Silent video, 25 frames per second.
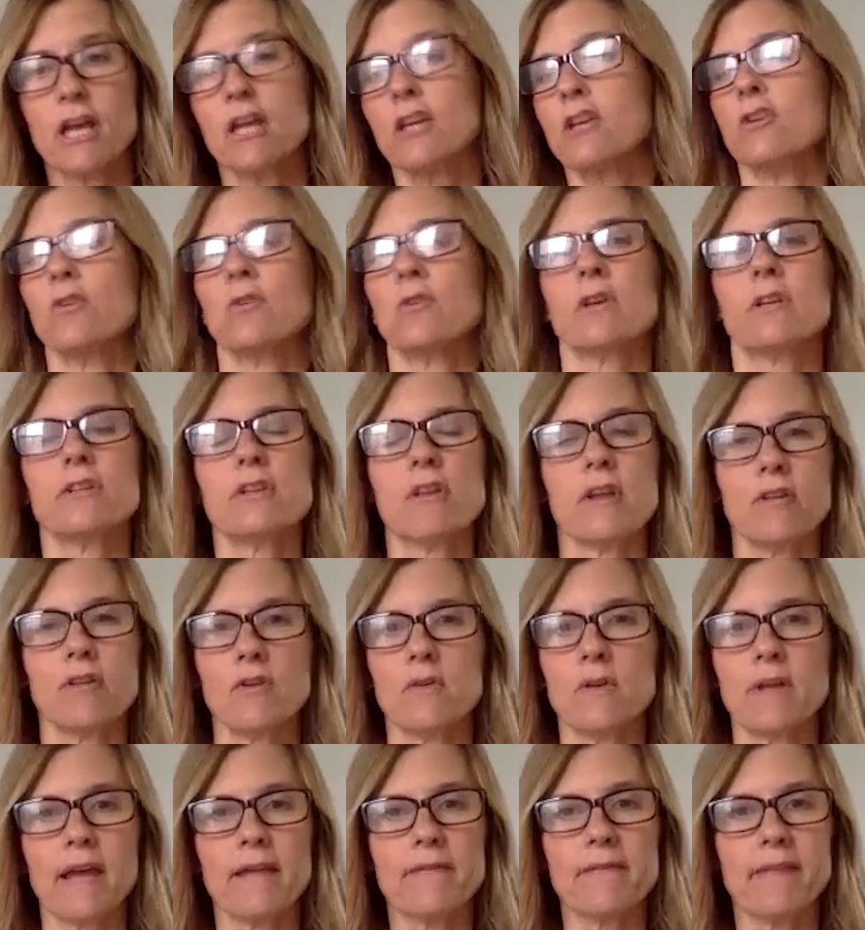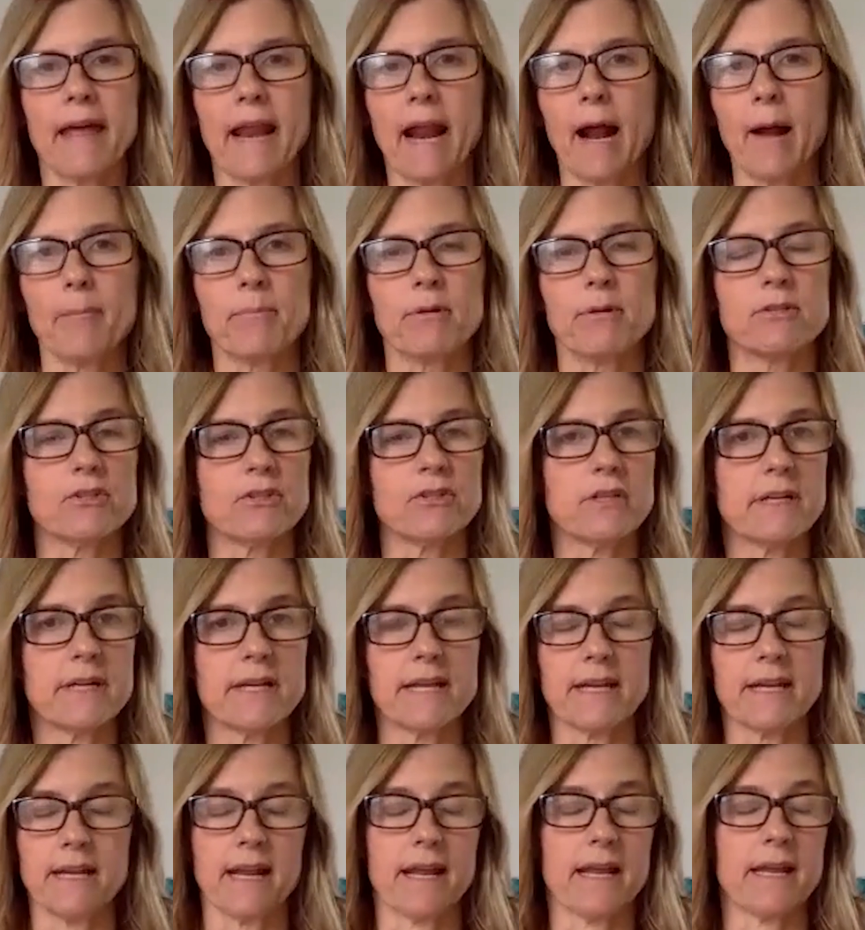you get the
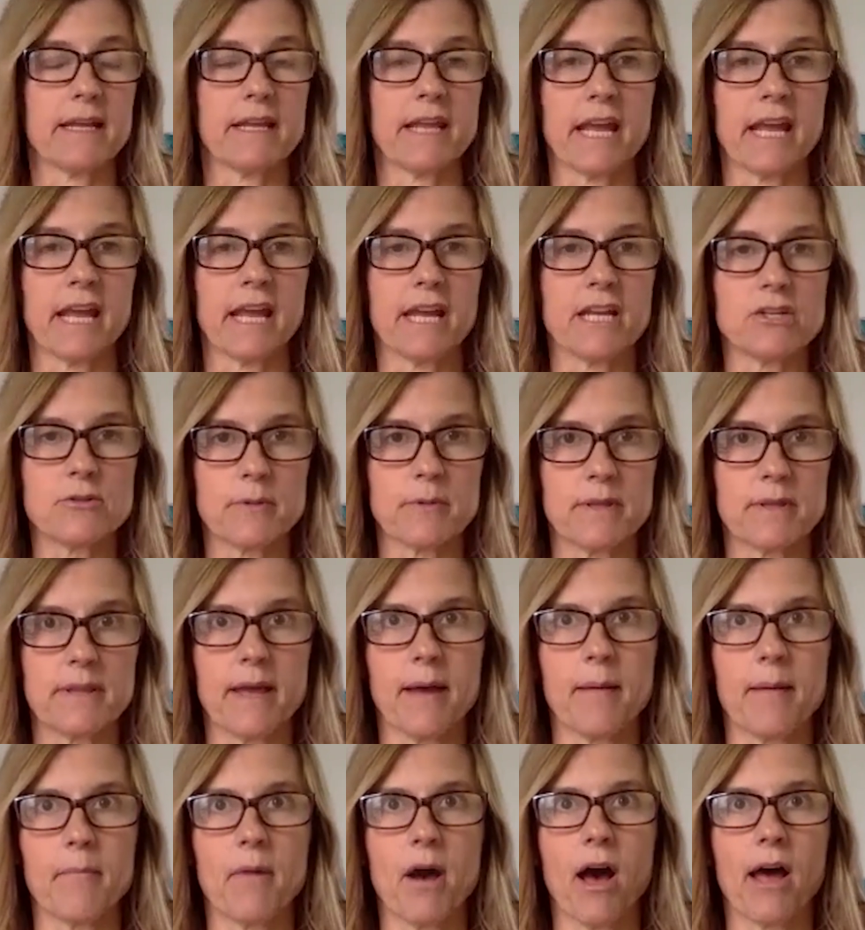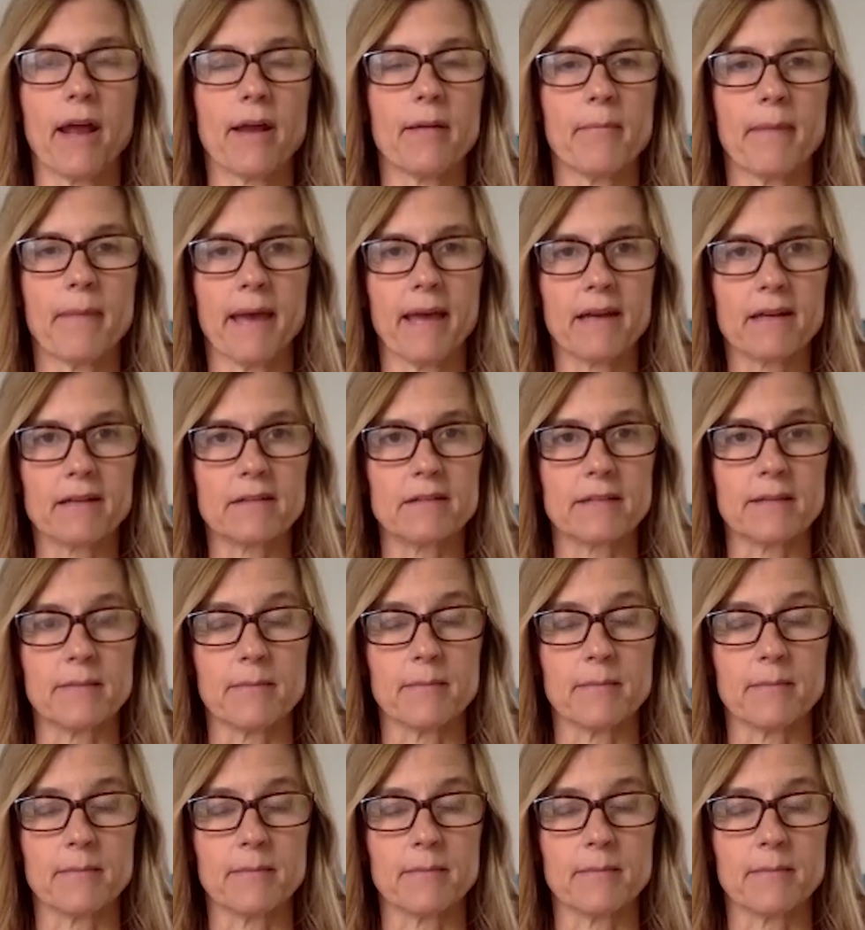opportunity to engage with them automatically,